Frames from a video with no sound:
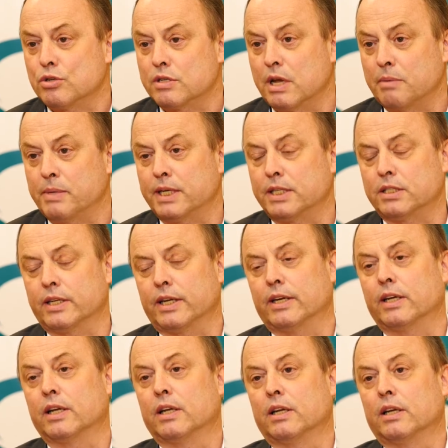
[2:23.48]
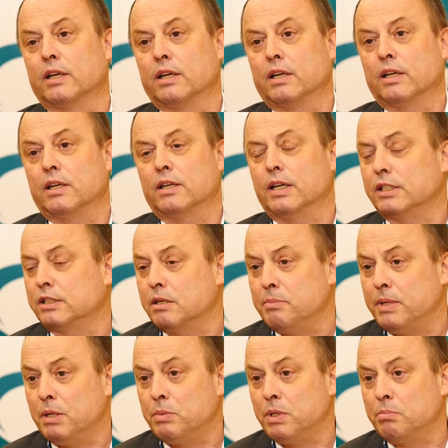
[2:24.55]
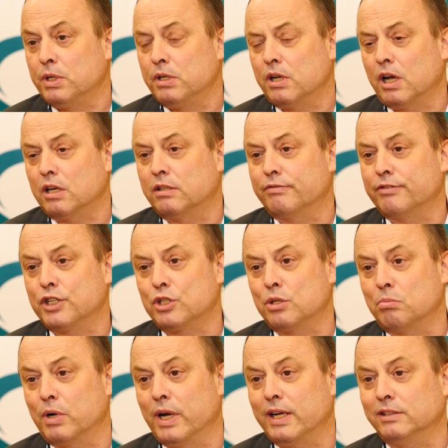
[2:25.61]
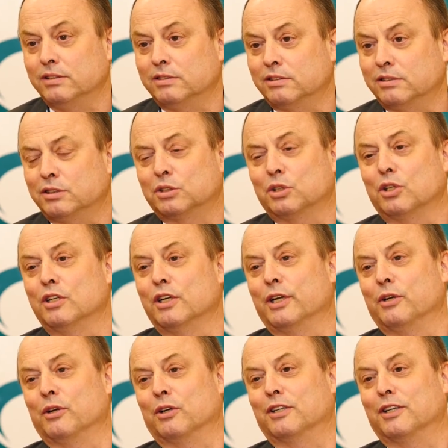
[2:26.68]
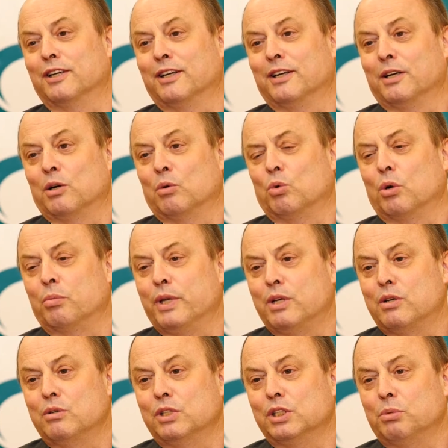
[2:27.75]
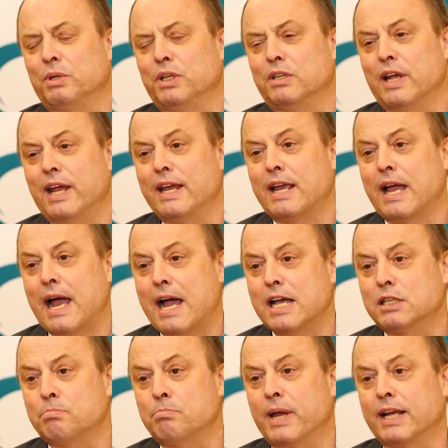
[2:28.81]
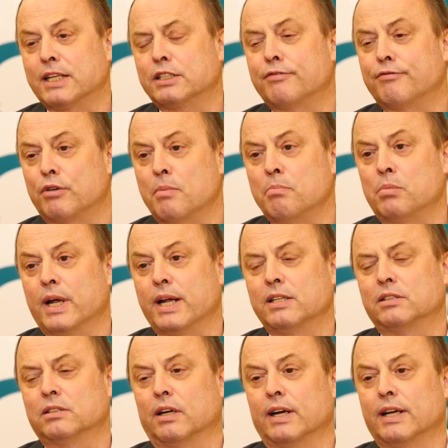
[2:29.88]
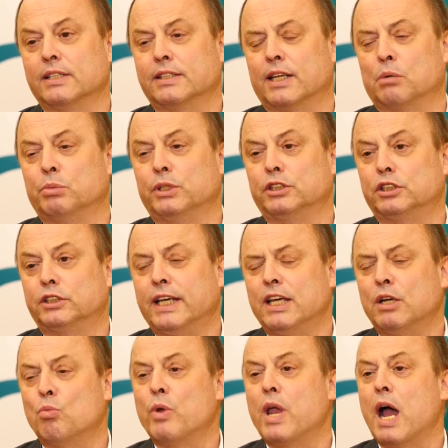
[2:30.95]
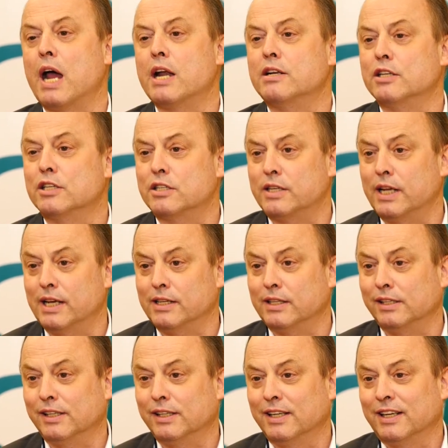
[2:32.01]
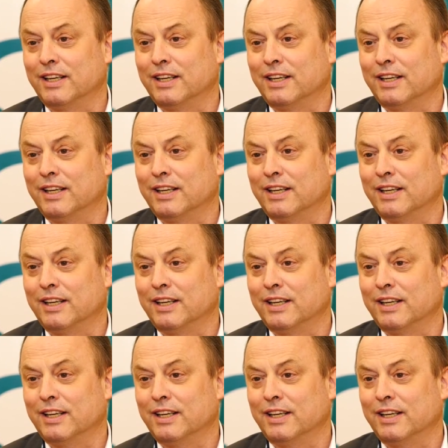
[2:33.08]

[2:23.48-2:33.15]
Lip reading: some extent. Doesn't mean we build artificial brains, certainly not. What we do is we take aspects from brain science that we think we understand